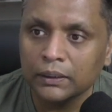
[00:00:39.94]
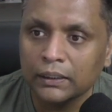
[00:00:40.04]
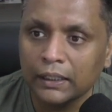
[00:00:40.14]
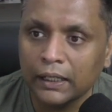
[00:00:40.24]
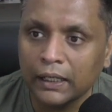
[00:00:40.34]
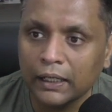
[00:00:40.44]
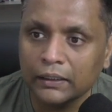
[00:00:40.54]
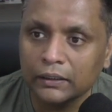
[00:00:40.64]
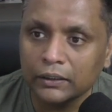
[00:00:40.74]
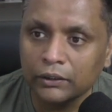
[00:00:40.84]

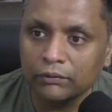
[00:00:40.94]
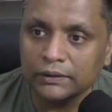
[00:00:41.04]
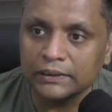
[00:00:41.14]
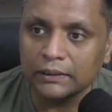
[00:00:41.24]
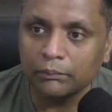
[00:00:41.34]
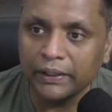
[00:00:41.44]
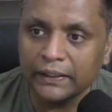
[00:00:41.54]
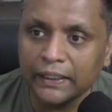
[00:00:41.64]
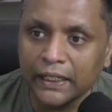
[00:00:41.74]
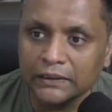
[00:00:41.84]
and you will see
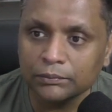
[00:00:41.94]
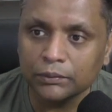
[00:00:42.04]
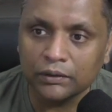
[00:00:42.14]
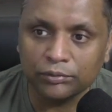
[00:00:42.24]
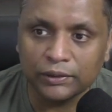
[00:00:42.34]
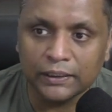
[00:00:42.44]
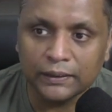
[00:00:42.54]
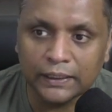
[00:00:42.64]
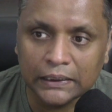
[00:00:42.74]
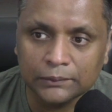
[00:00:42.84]
main dashboard,
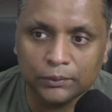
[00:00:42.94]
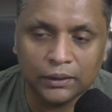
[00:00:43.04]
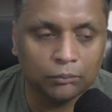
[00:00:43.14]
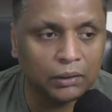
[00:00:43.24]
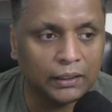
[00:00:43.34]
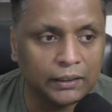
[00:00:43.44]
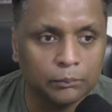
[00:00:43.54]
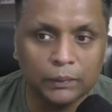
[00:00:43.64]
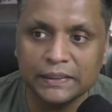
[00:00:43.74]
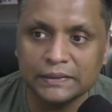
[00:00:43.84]
affiliate dashboard and
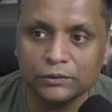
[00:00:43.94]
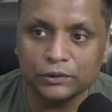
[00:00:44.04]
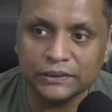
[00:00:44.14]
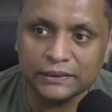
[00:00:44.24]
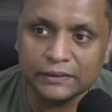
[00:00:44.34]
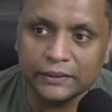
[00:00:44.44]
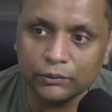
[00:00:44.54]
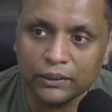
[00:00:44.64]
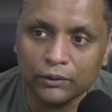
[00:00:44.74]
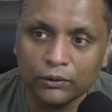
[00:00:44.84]
marketplace. So just need
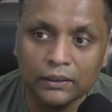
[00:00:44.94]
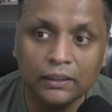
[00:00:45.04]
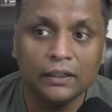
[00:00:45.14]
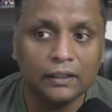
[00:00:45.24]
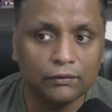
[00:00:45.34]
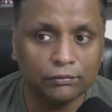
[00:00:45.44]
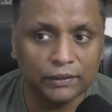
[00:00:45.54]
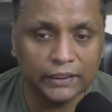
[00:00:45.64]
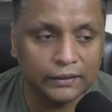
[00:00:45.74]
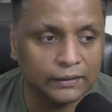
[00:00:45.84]
to click on
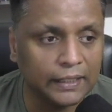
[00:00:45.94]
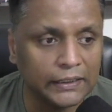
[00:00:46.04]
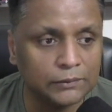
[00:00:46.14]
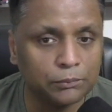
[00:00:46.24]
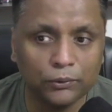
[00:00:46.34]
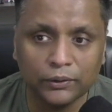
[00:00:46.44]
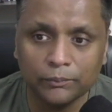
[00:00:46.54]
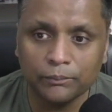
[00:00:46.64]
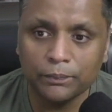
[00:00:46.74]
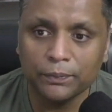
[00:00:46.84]
affiliate dashboard,
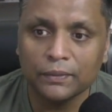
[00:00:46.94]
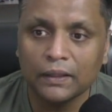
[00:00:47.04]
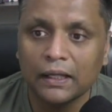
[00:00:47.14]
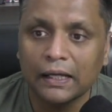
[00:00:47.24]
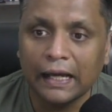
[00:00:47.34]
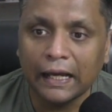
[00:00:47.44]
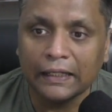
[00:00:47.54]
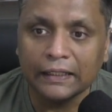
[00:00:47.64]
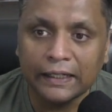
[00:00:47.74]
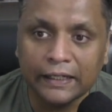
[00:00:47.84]

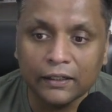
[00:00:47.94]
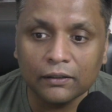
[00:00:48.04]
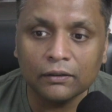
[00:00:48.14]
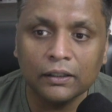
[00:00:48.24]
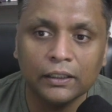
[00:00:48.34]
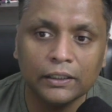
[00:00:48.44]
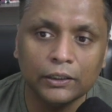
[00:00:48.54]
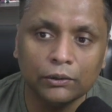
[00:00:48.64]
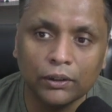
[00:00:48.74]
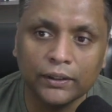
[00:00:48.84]
and here
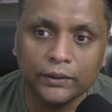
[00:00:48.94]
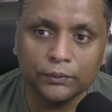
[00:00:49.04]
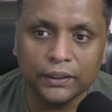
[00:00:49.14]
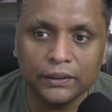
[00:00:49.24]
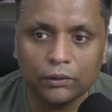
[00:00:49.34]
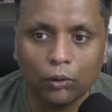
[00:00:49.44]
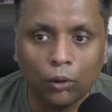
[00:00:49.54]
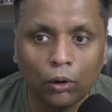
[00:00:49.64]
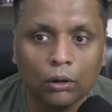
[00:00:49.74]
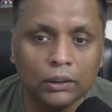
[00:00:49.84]
you're going to get
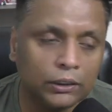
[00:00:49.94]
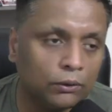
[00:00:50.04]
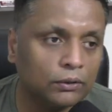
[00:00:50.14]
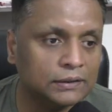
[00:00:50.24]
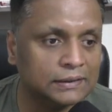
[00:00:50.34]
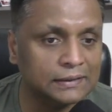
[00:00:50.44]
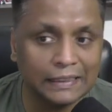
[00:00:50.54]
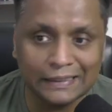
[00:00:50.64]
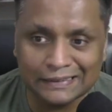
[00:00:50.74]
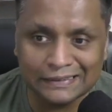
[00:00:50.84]
all your
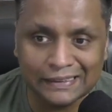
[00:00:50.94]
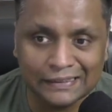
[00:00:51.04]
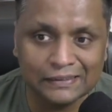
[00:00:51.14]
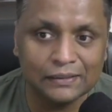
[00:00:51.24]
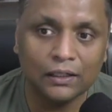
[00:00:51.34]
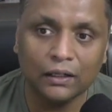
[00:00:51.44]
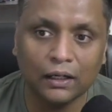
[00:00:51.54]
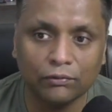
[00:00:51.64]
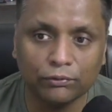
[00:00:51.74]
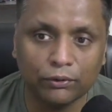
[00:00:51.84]
statistics
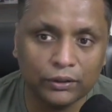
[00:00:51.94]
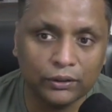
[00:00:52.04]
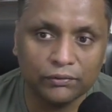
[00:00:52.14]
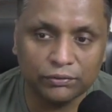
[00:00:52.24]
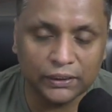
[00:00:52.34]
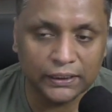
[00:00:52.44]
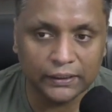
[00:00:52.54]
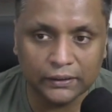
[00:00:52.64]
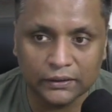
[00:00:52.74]
for your affiliate